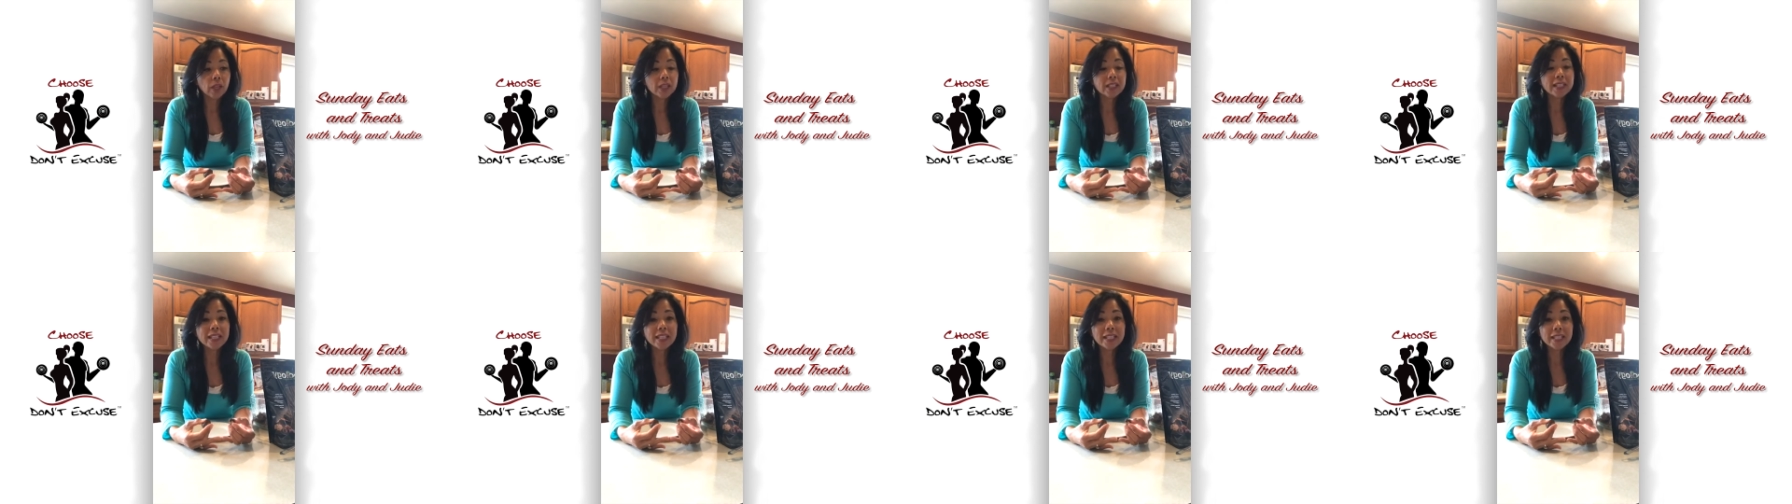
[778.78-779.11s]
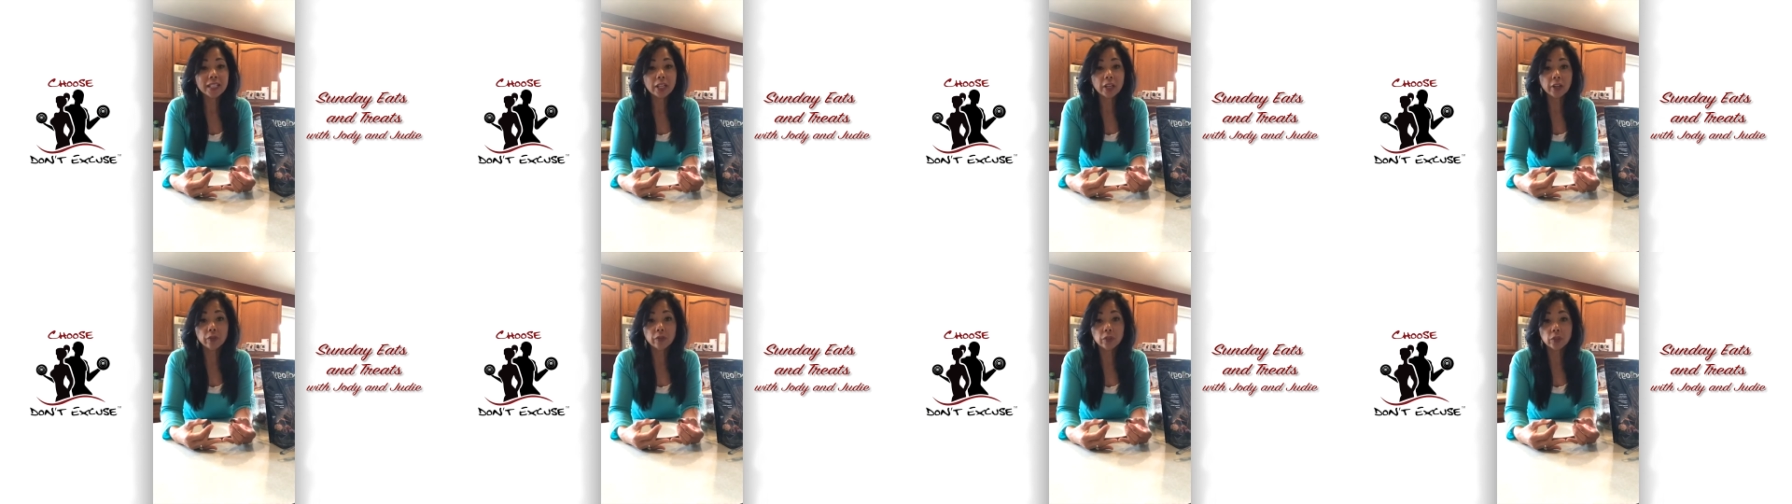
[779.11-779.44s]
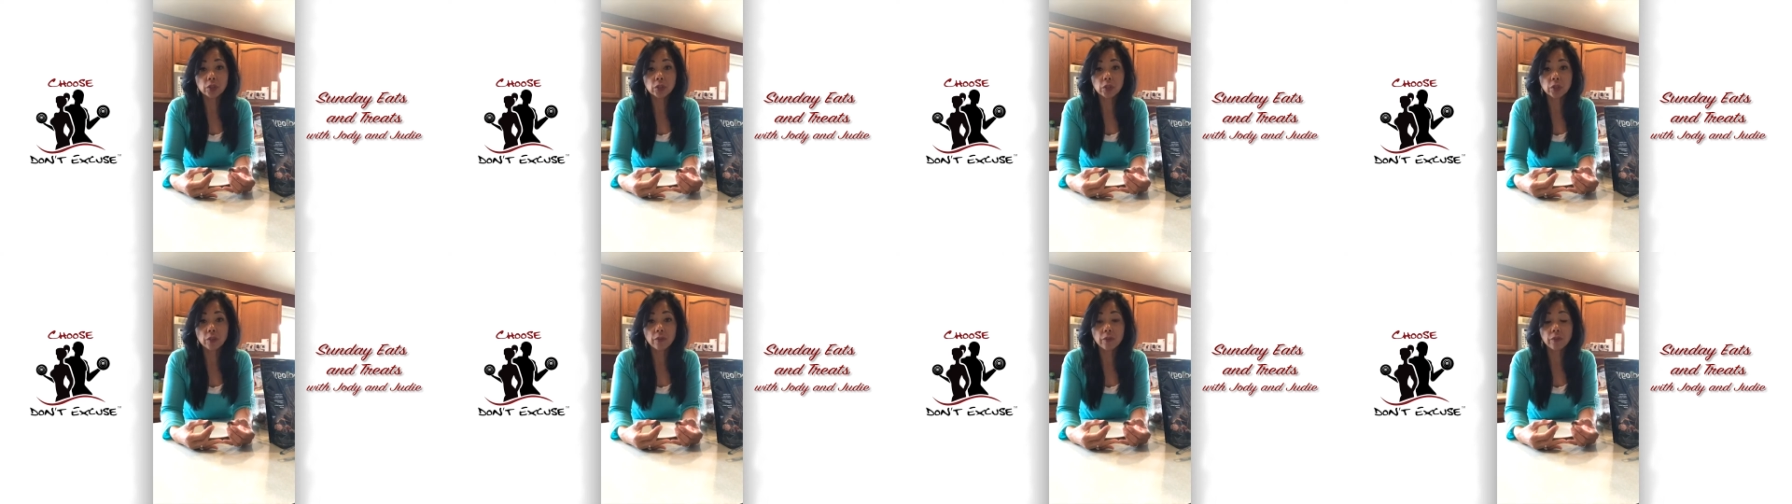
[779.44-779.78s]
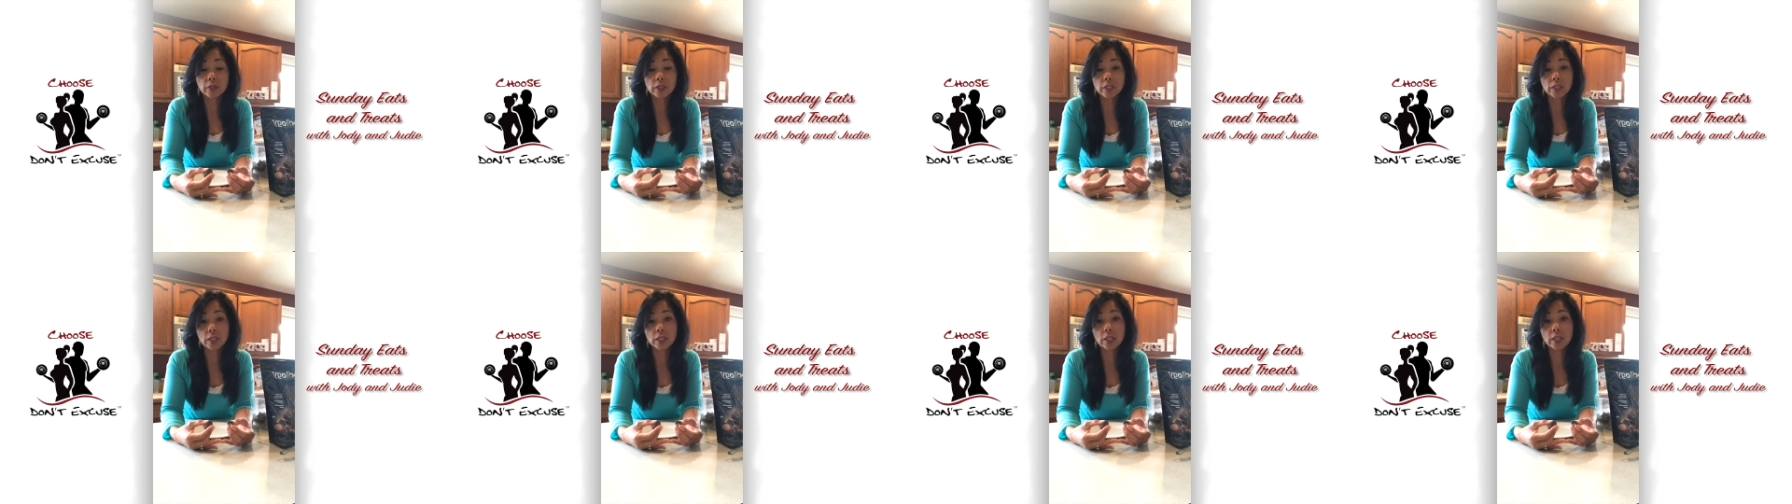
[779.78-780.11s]
taking care of yourself
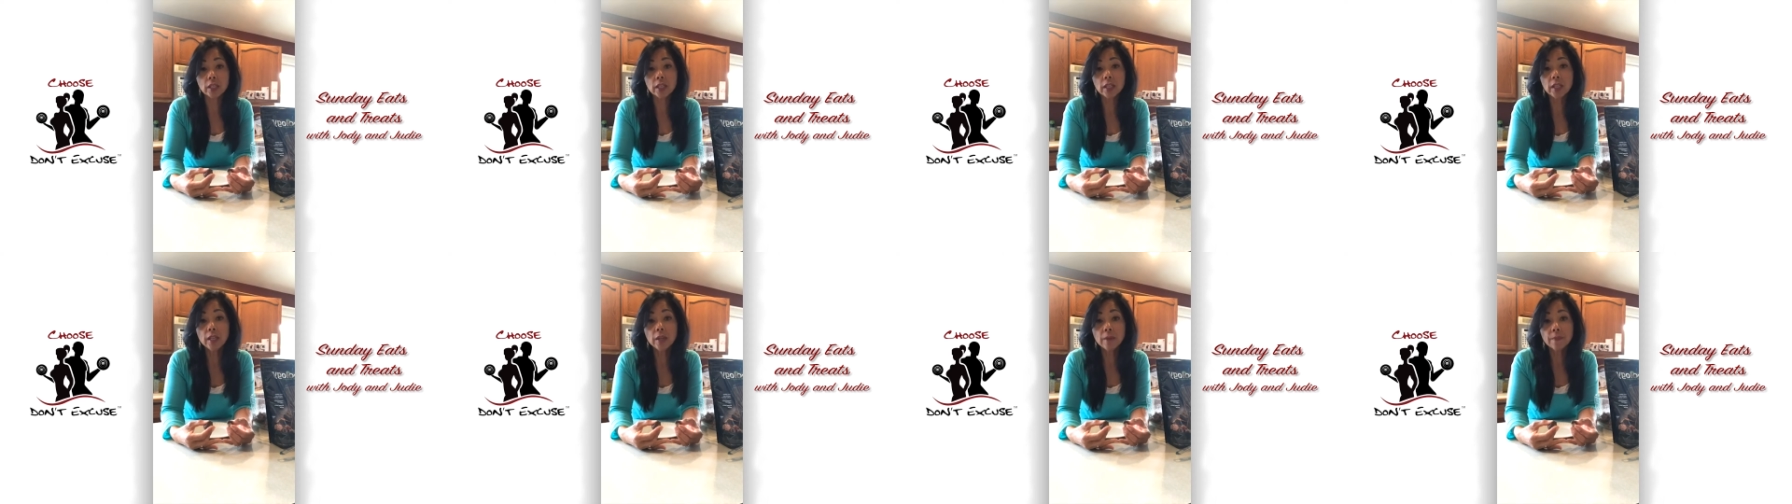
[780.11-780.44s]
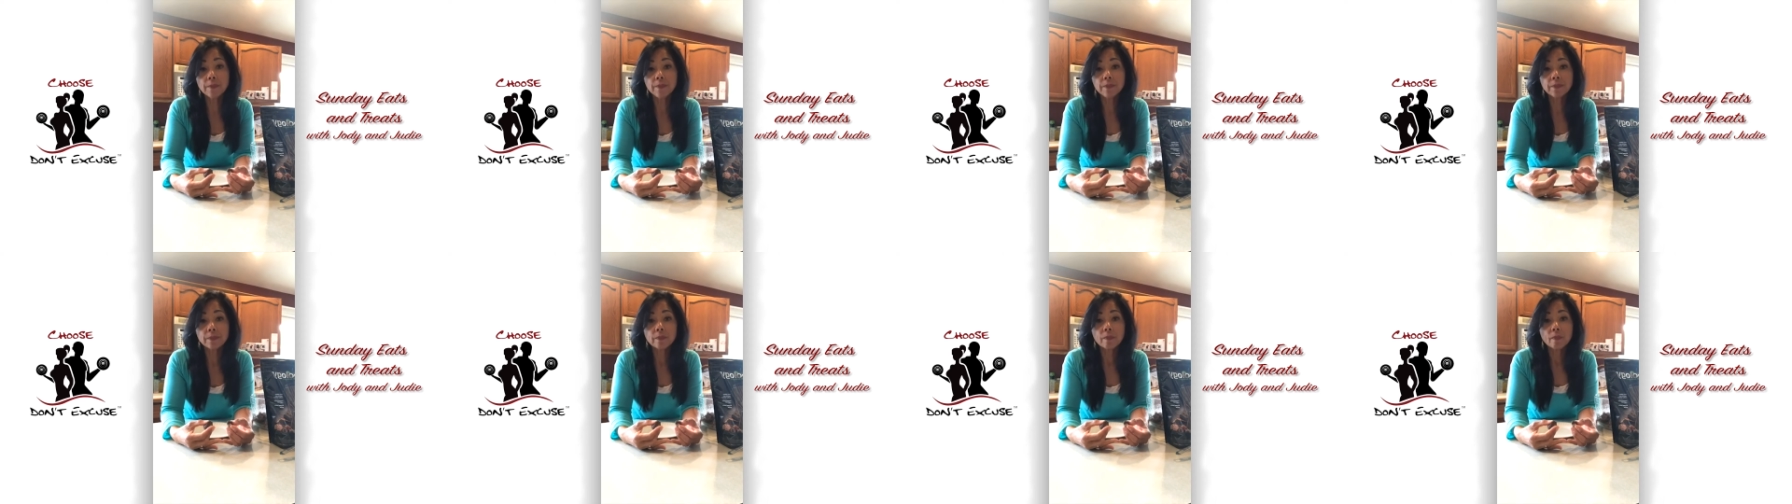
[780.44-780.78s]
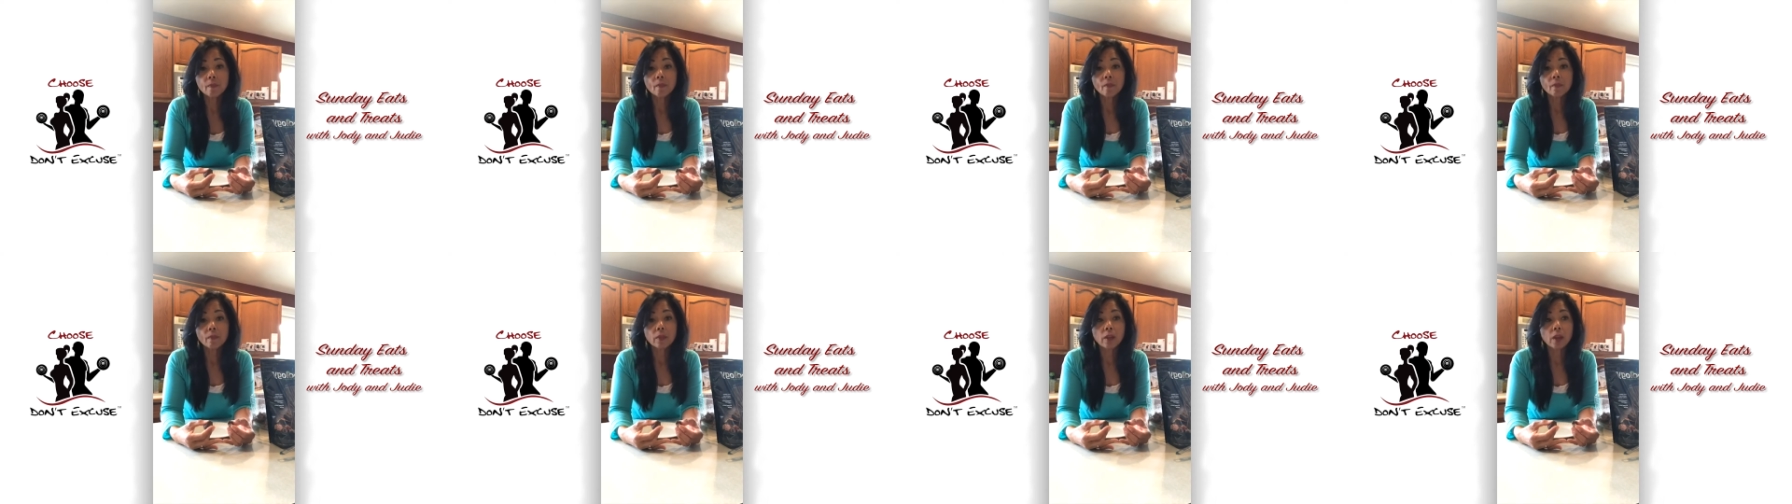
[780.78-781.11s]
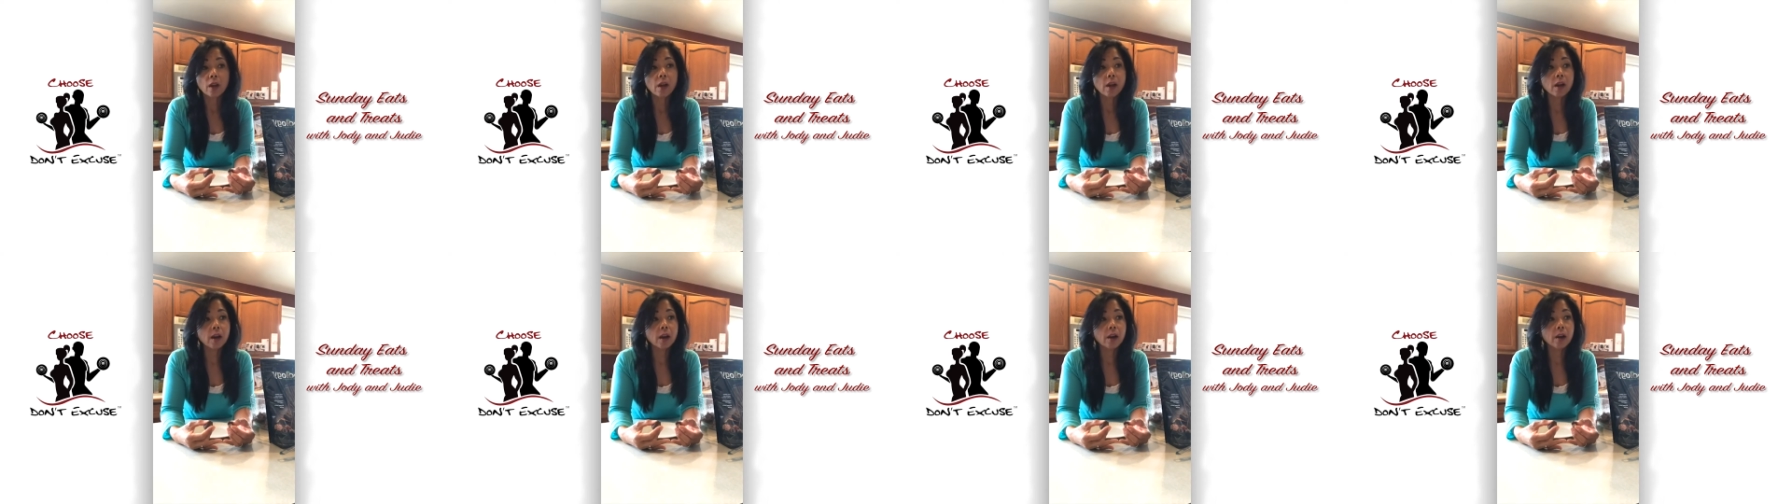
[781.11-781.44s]
physically,
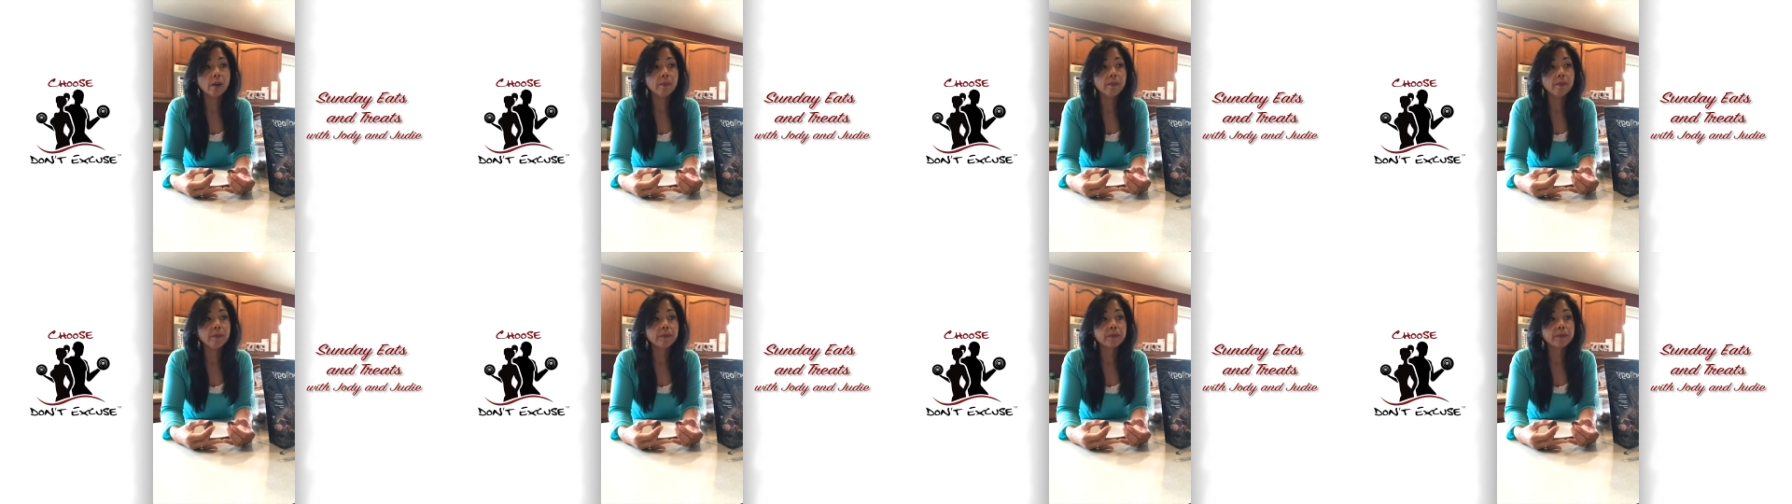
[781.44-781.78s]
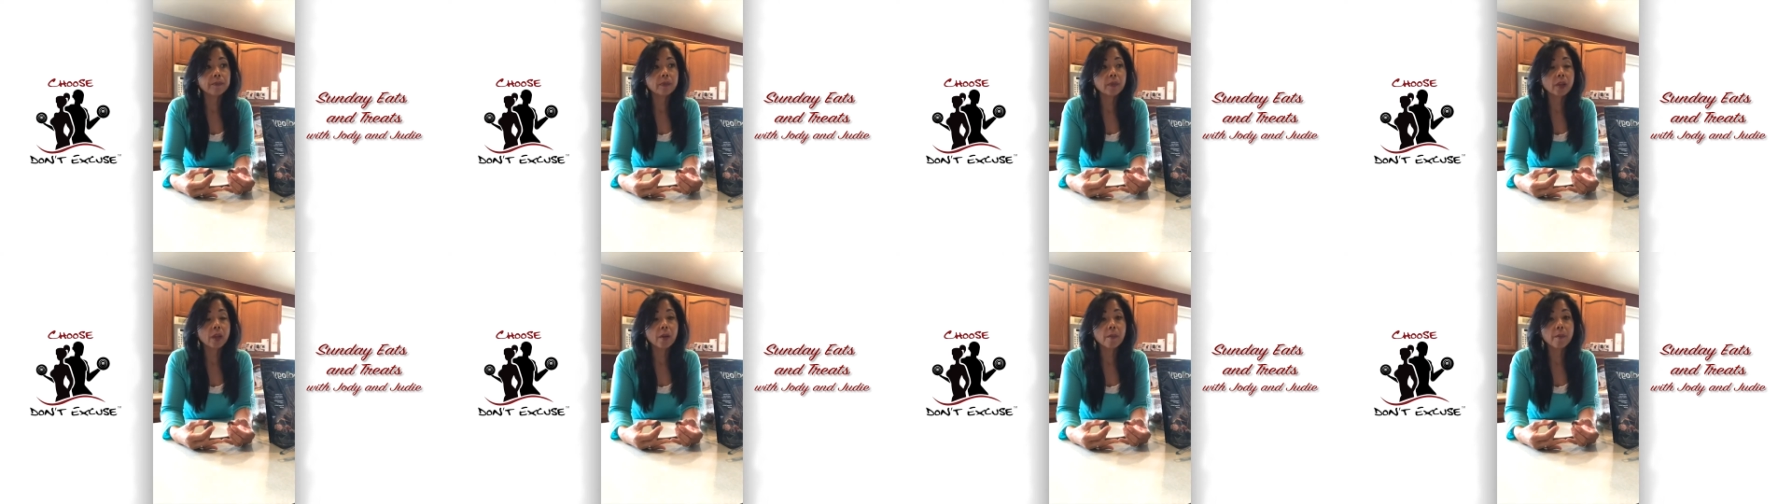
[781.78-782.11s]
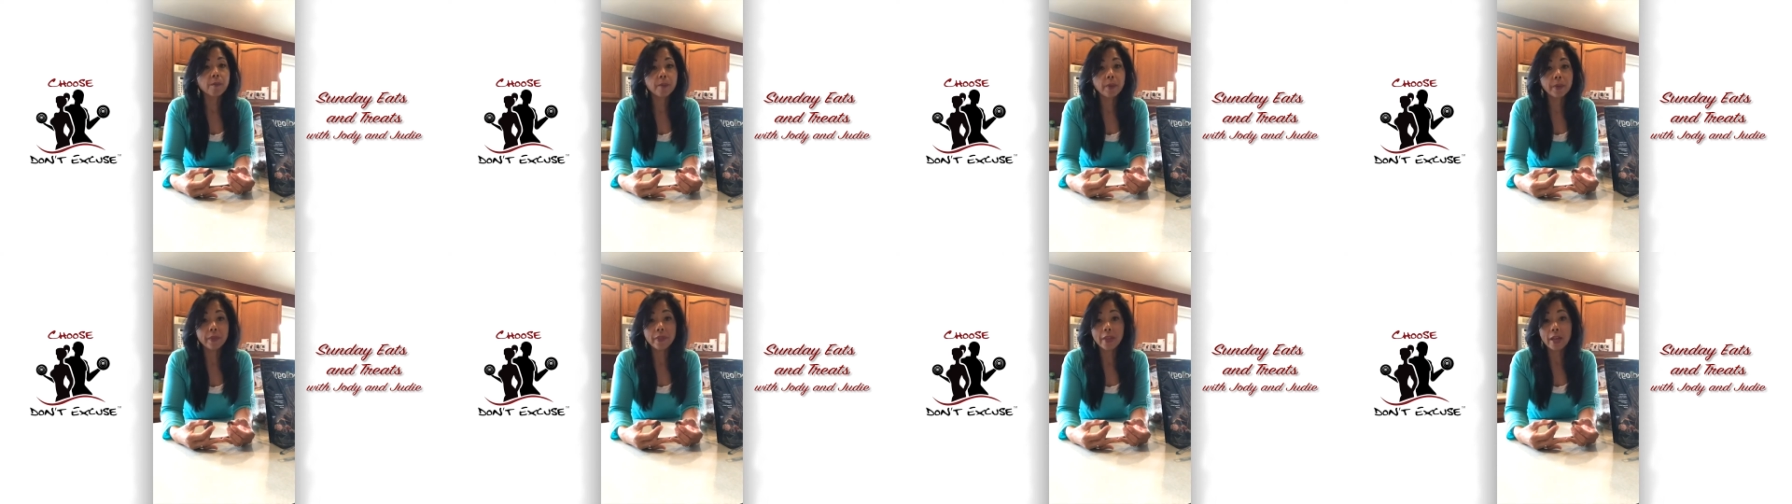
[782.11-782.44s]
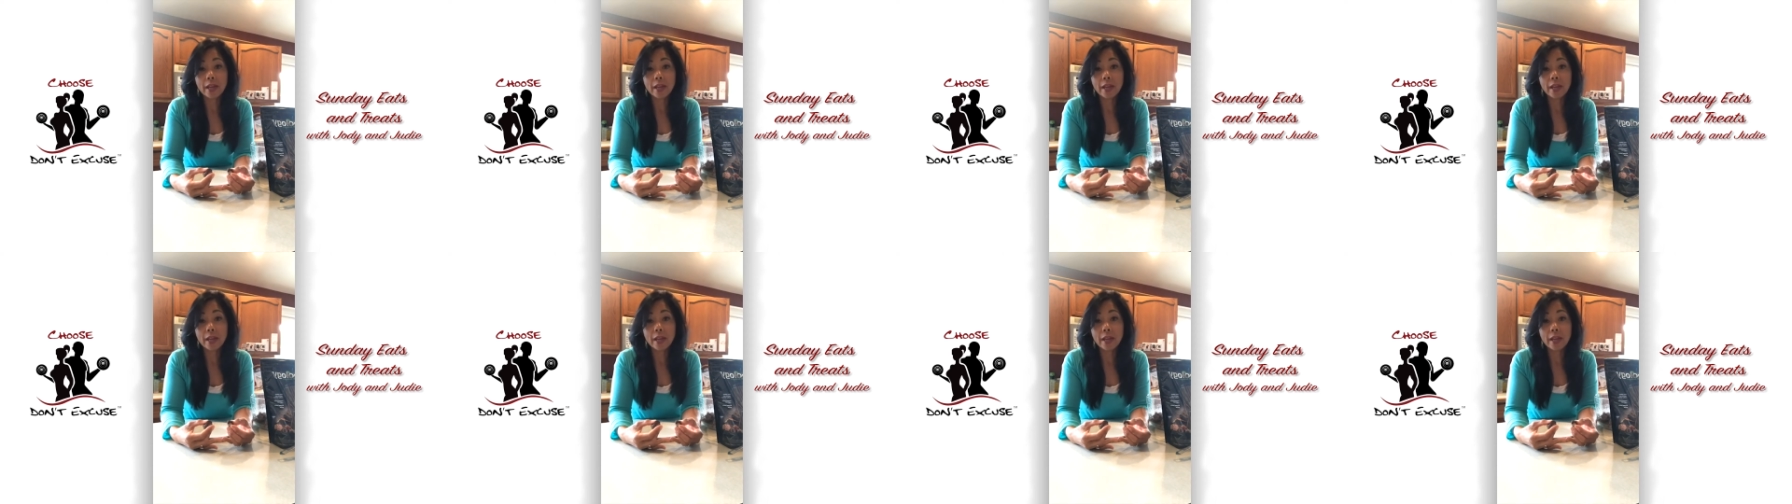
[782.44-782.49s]
but